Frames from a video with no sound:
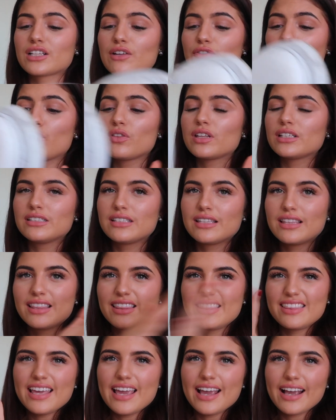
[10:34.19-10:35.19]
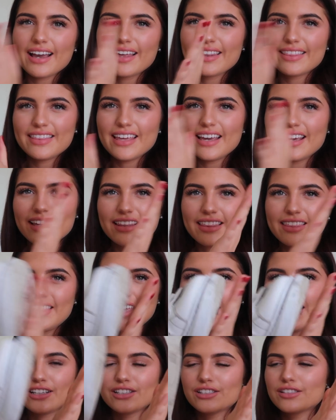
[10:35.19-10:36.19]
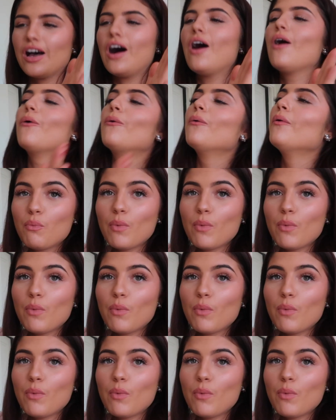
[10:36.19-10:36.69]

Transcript: because I've got this thick sole.